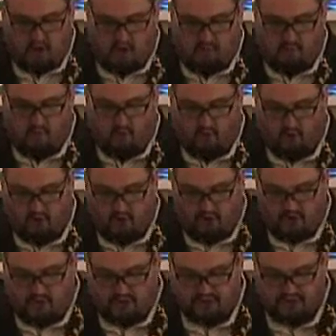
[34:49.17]
No
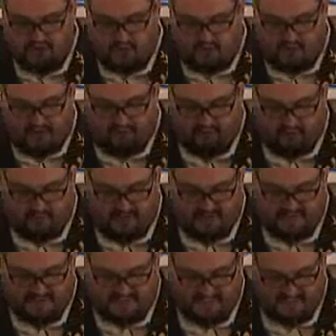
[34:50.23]
more shall every
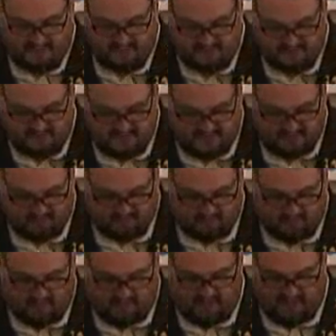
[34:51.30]
man teach his
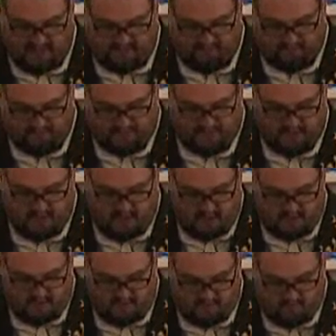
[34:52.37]
neighbor, and every
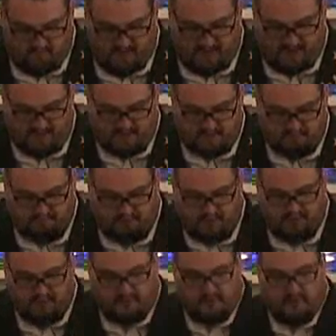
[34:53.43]
man his
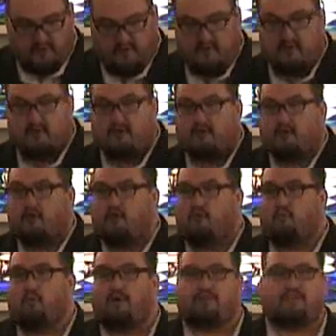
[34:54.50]
brother.
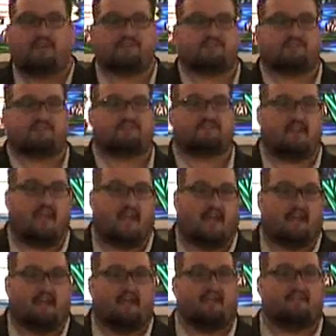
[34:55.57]
What this is
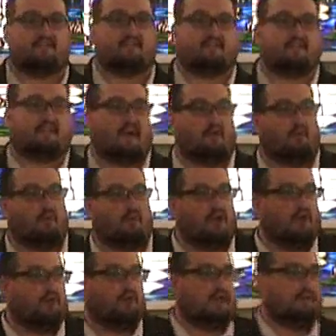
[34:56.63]
saying isn't that we
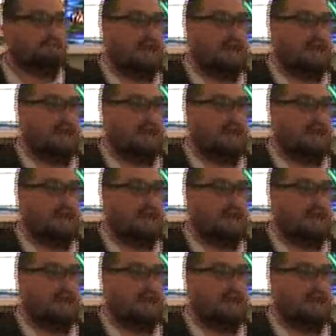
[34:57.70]
don't